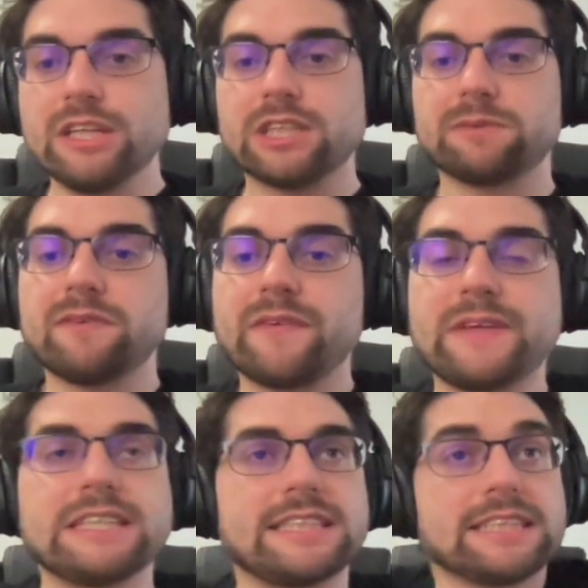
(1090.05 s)
Some of the
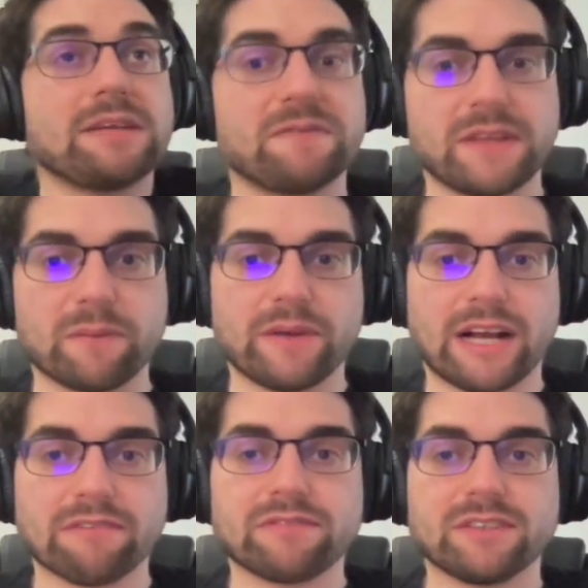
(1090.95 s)
things is the same thing we
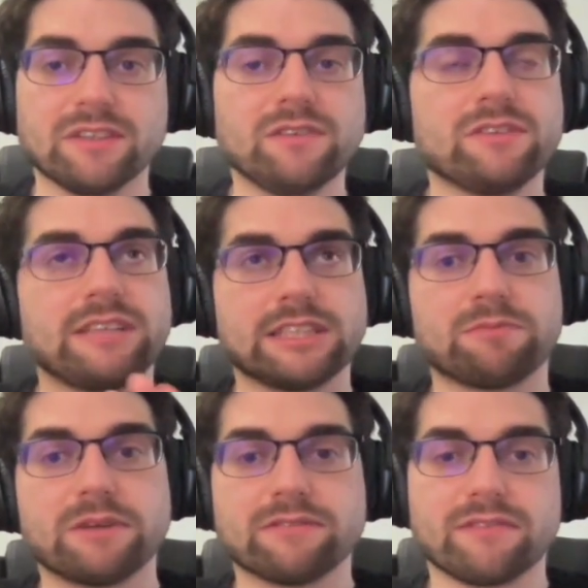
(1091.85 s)
have, that's
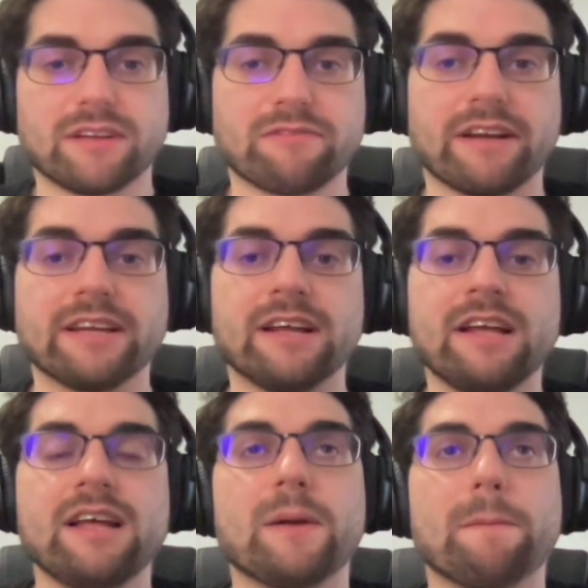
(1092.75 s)
perfectly fine.
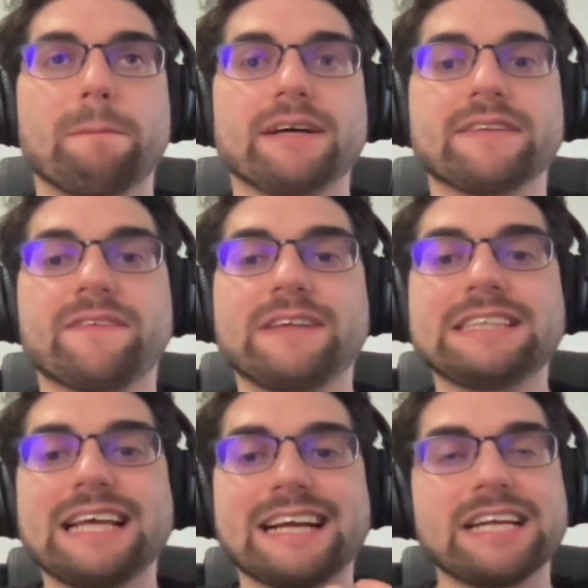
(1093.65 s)
But
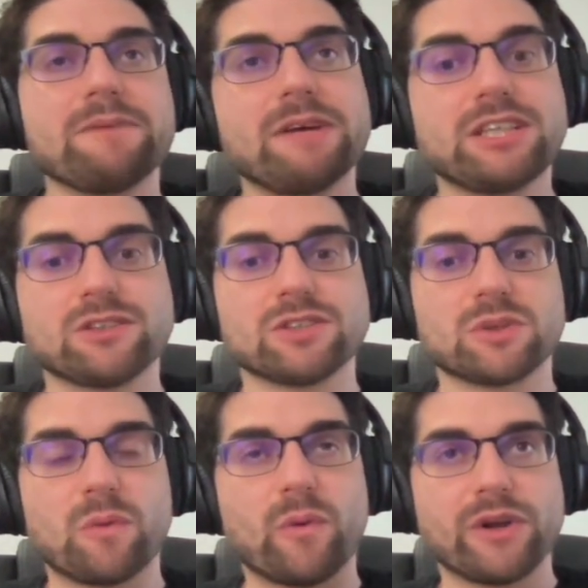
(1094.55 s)
things like animations,
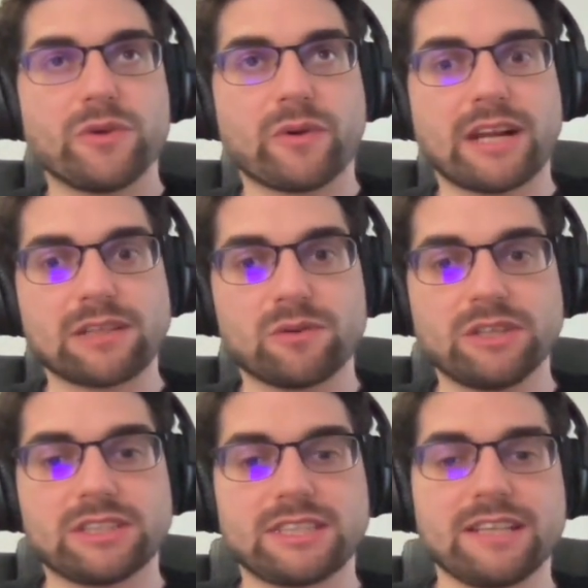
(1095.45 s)
where you can
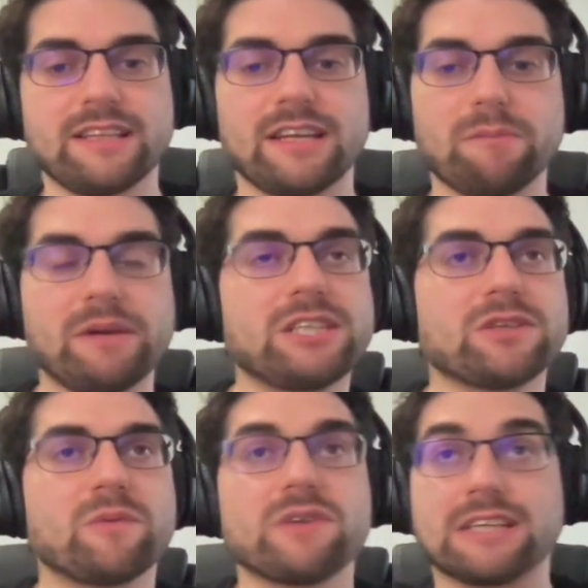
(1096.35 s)
actually see the
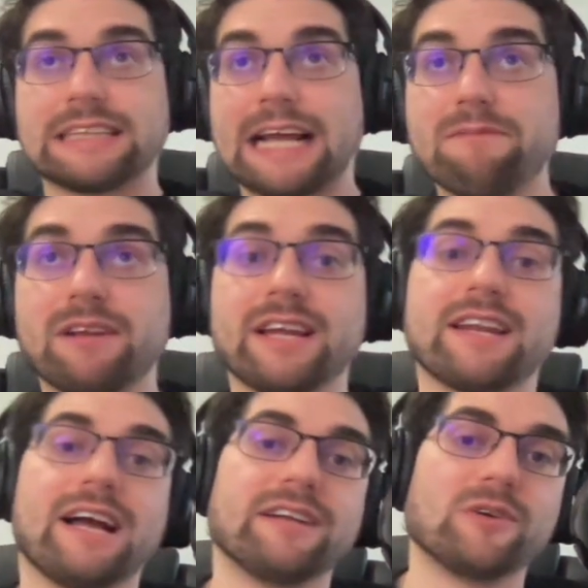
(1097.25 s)
animation with a
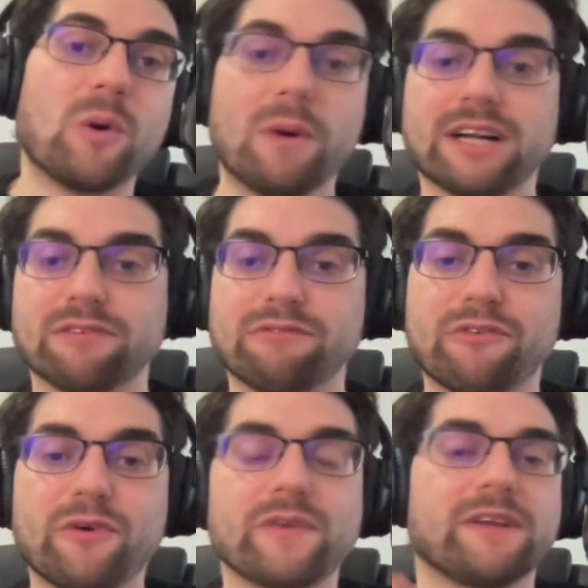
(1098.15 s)
timeline and go back and
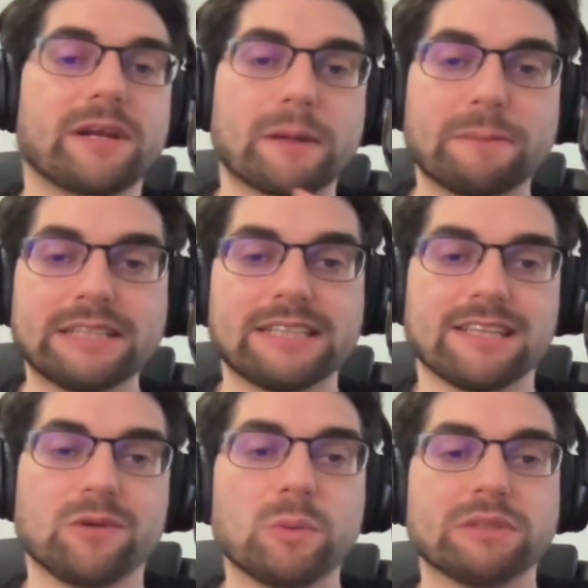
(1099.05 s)
forth and repeat it in
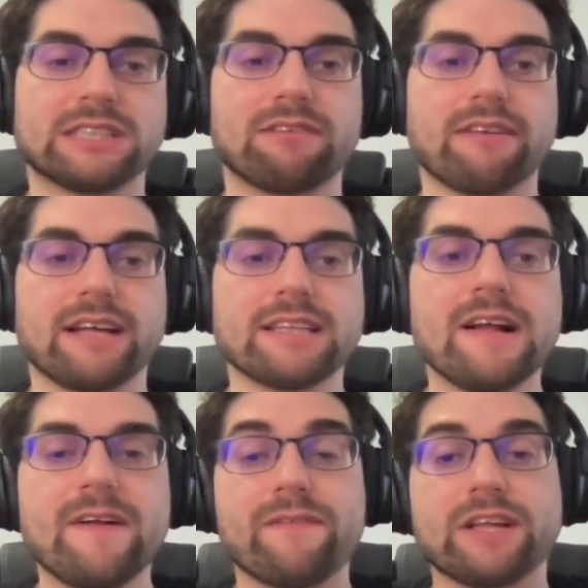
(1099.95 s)
a loop and stuff like that,
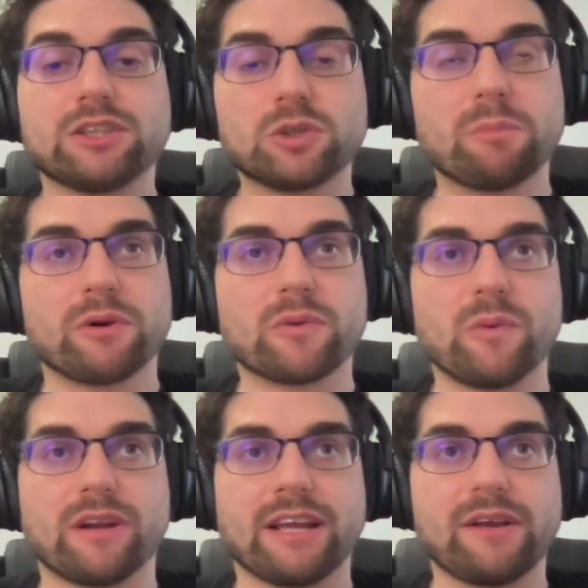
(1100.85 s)
that's super
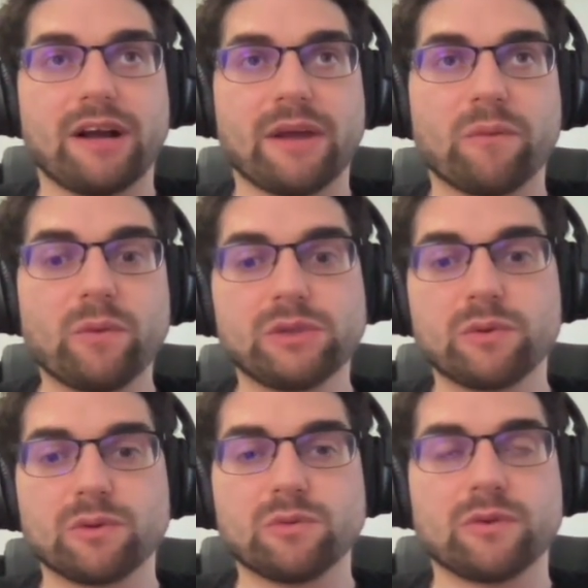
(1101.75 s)
cool. And I wish
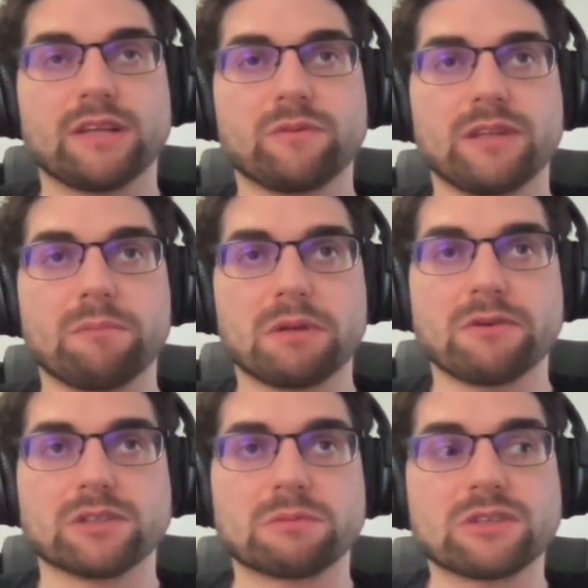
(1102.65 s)
we could do that with the
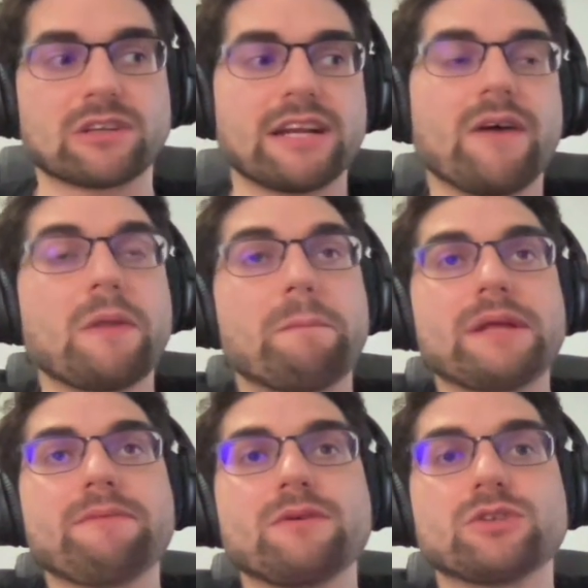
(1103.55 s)
previews, because right now the
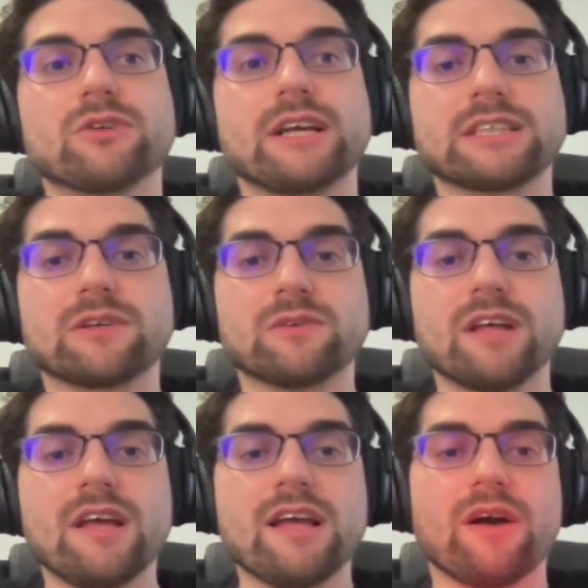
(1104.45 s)
previews on Xcode,
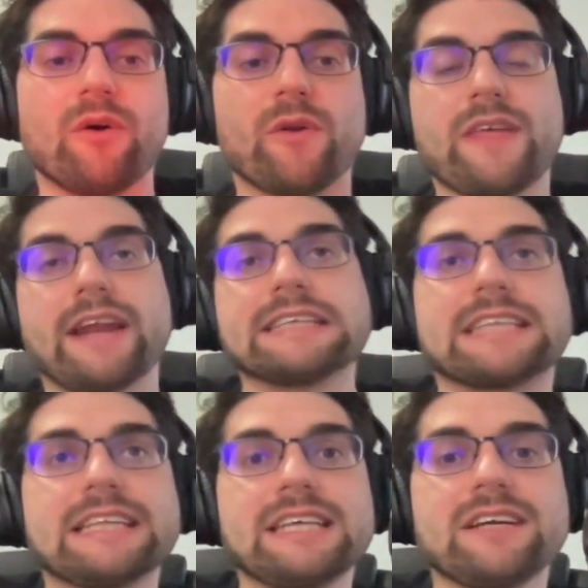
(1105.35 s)
or they are
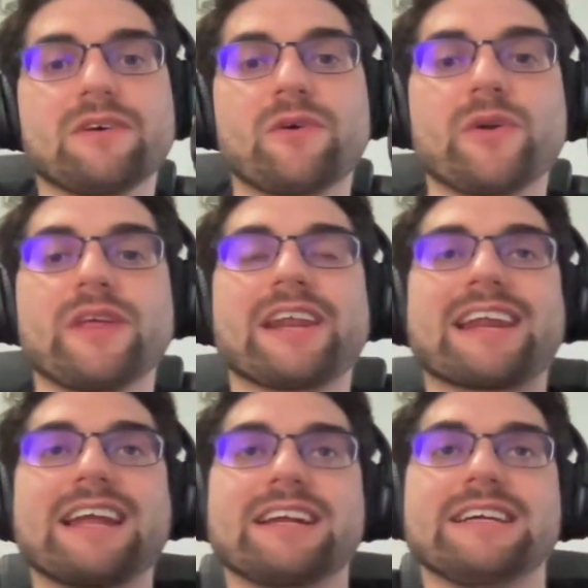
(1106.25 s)
static or they
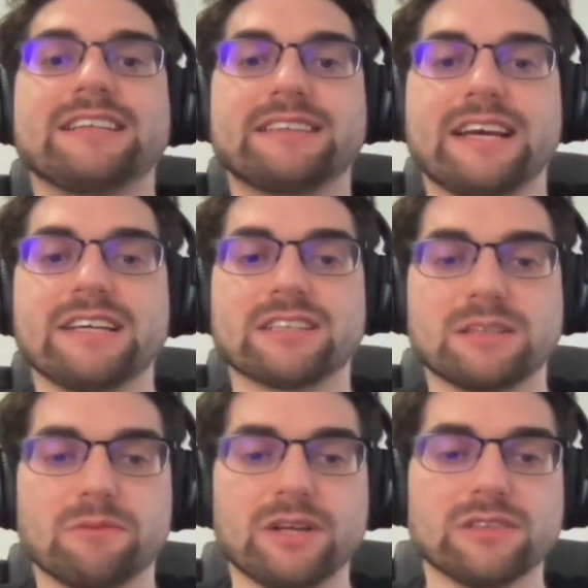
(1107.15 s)
run an entire
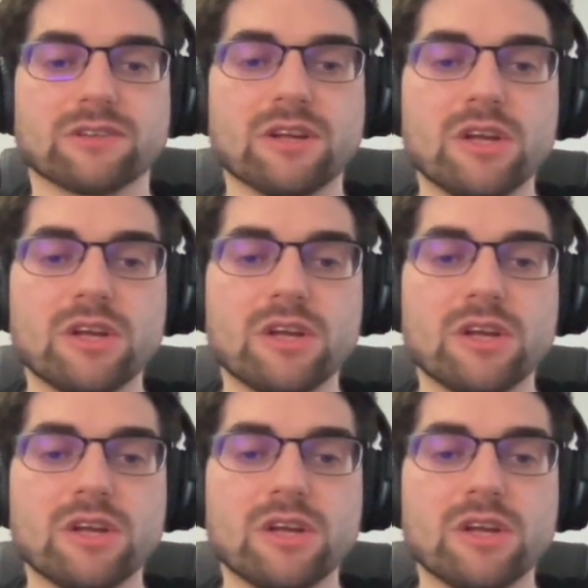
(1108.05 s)
simulator.